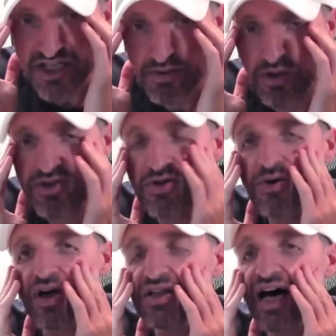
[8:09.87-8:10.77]
spoke
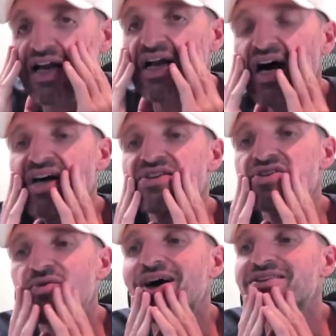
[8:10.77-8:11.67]
to a lot of guys
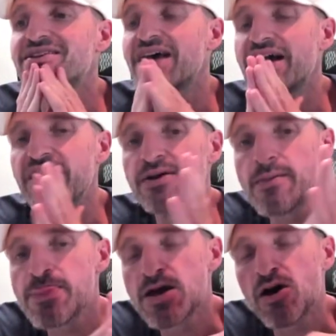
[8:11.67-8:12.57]
throughout the day
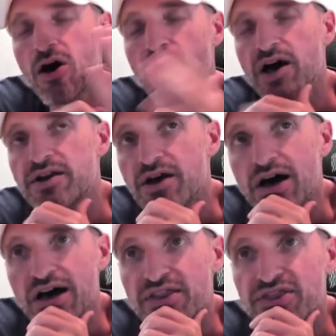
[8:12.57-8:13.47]
on
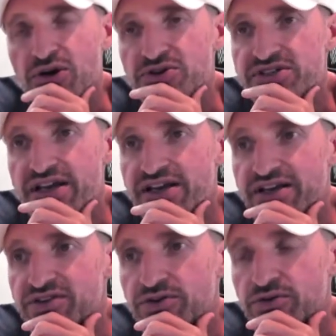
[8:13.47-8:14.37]
uh, Thursday
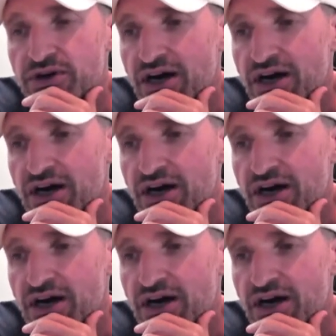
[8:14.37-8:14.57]
into